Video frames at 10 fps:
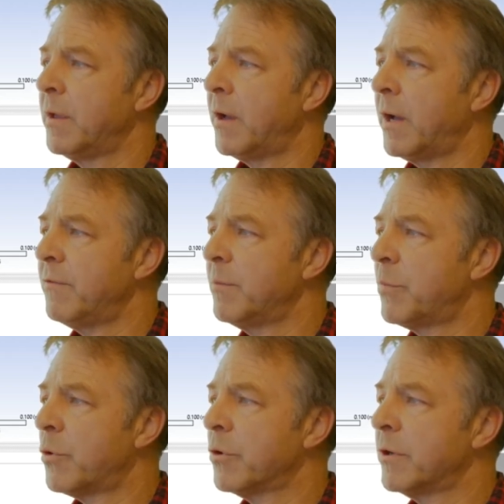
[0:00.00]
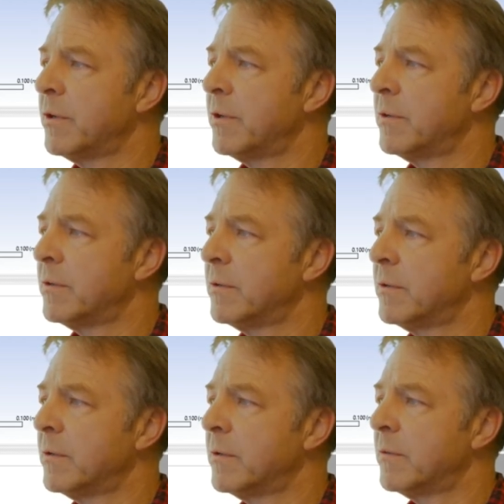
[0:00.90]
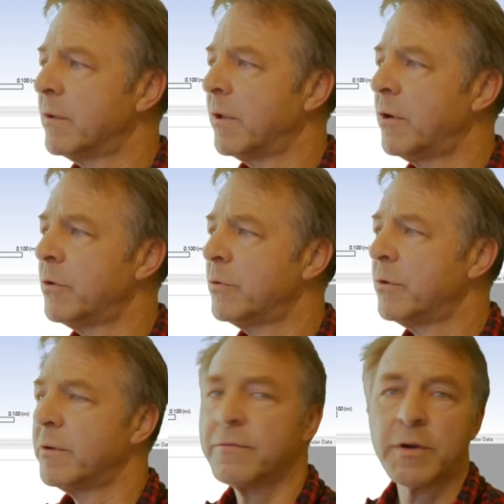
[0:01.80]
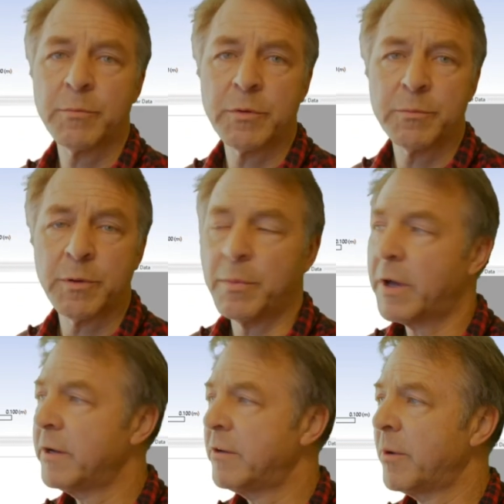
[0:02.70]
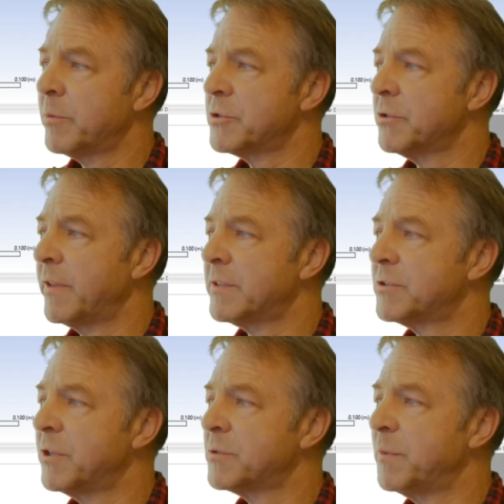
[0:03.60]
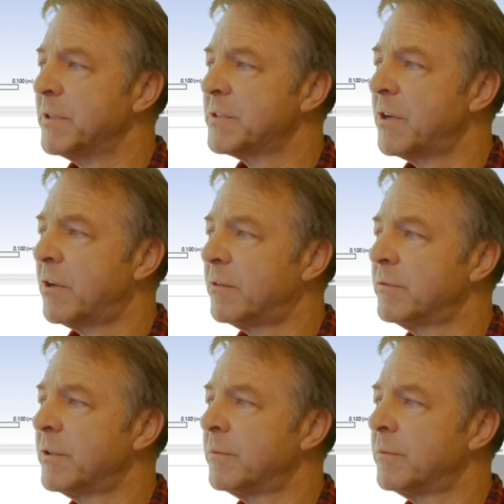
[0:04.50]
I've imported the load from the body temperature that's just been solved.